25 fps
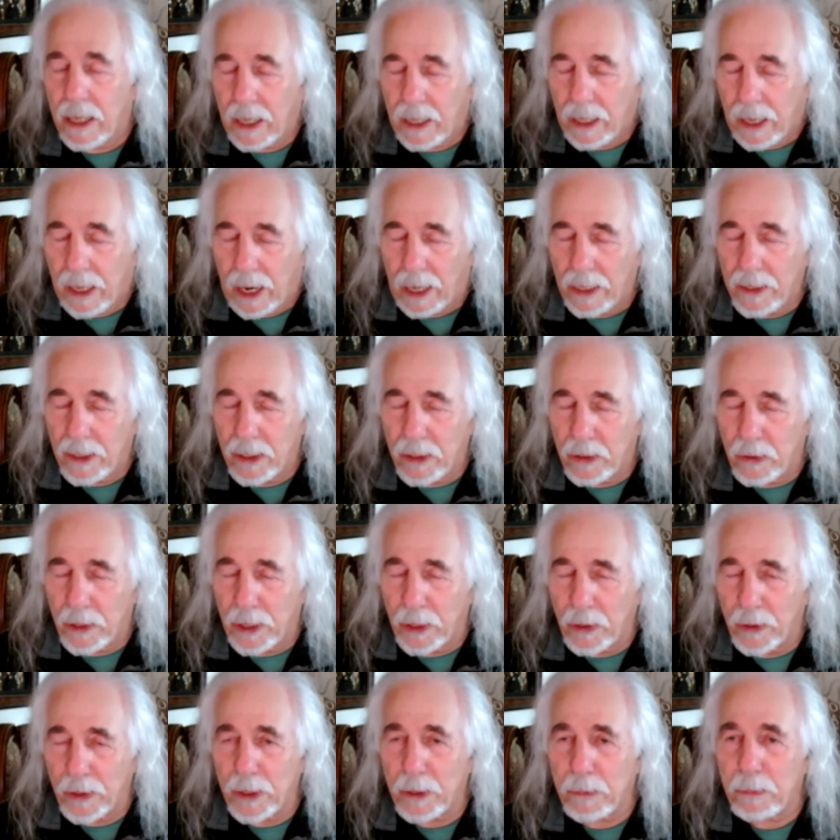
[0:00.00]

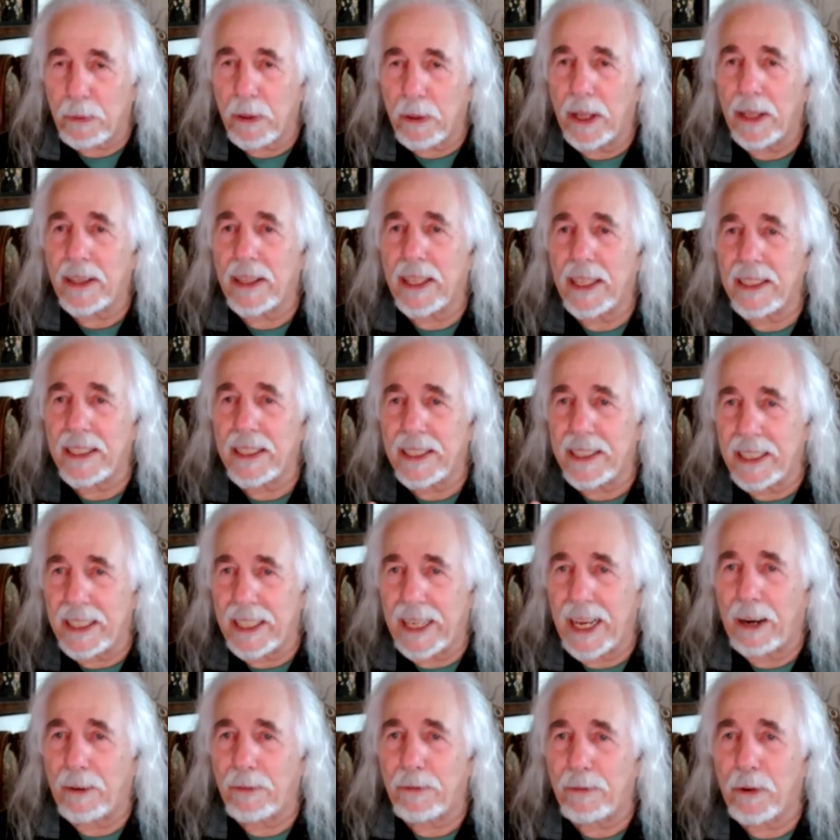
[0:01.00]
concentrate on your breath and see
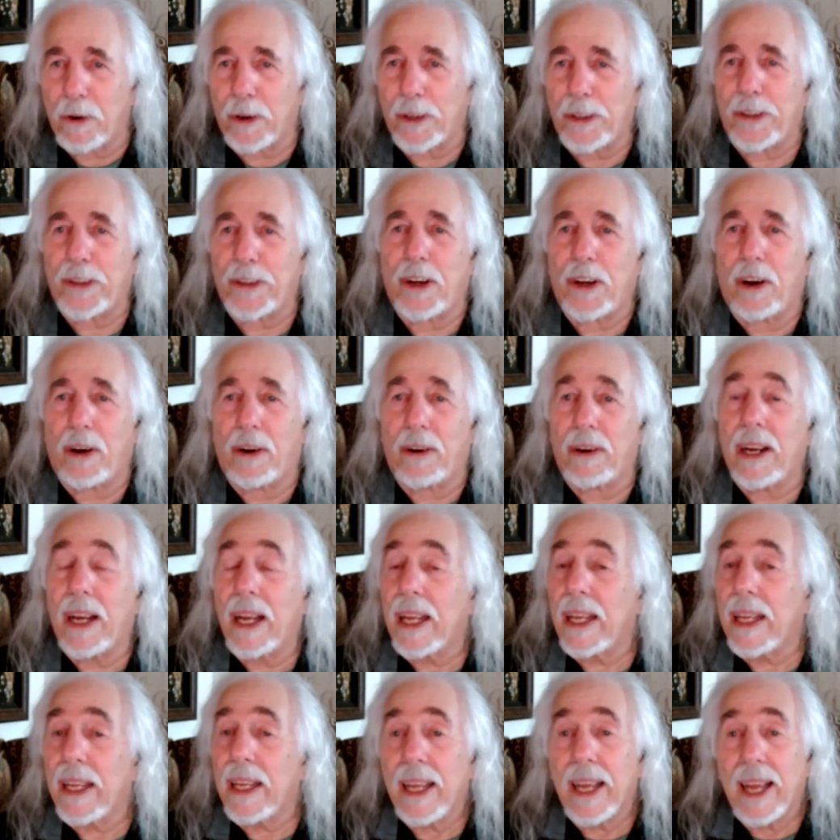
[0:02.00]
how far you go.
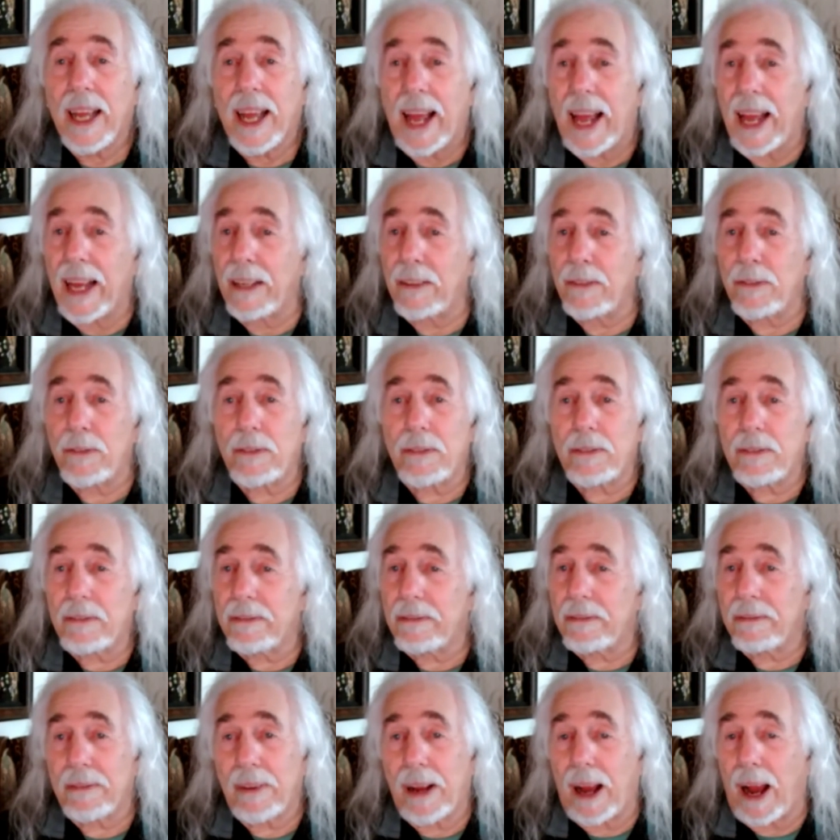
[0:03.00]
And
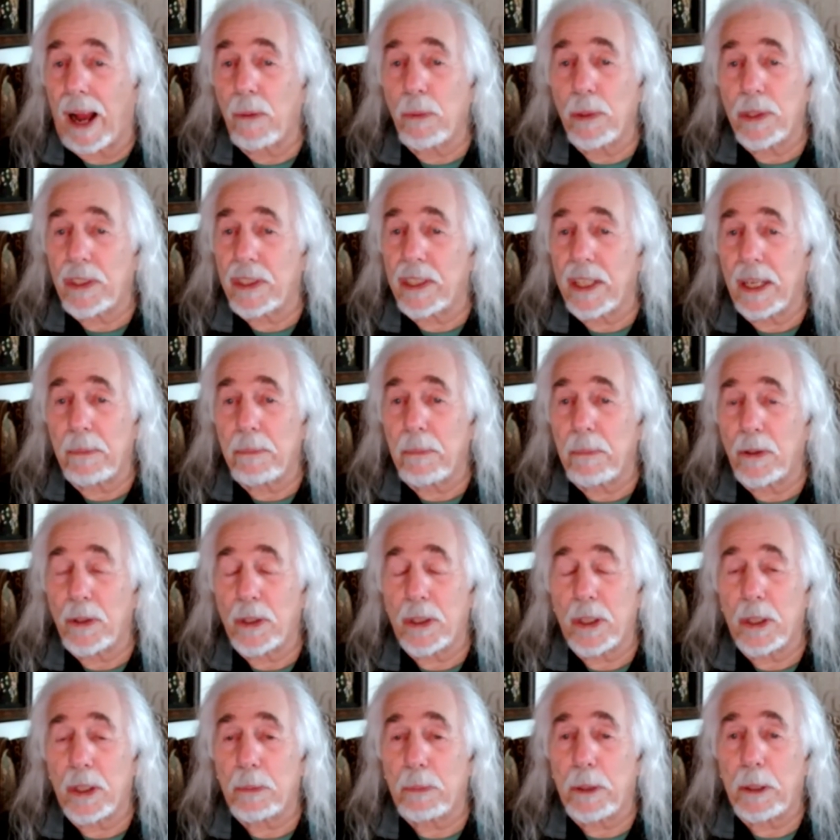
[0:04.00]
I would say
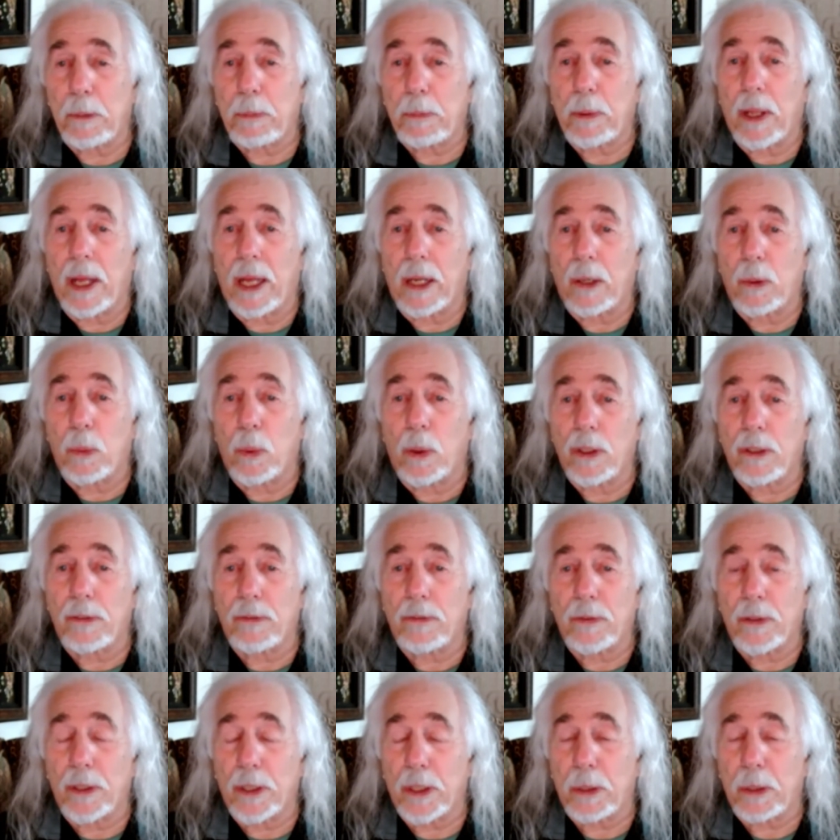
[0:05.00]
most of the people had a
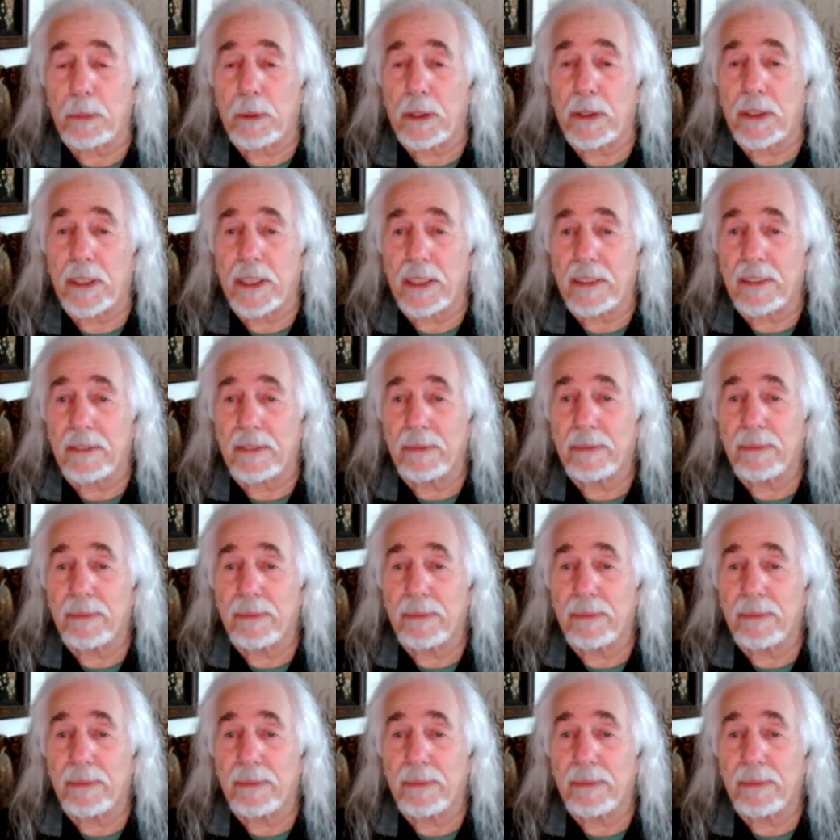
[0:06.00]
wonderful experience.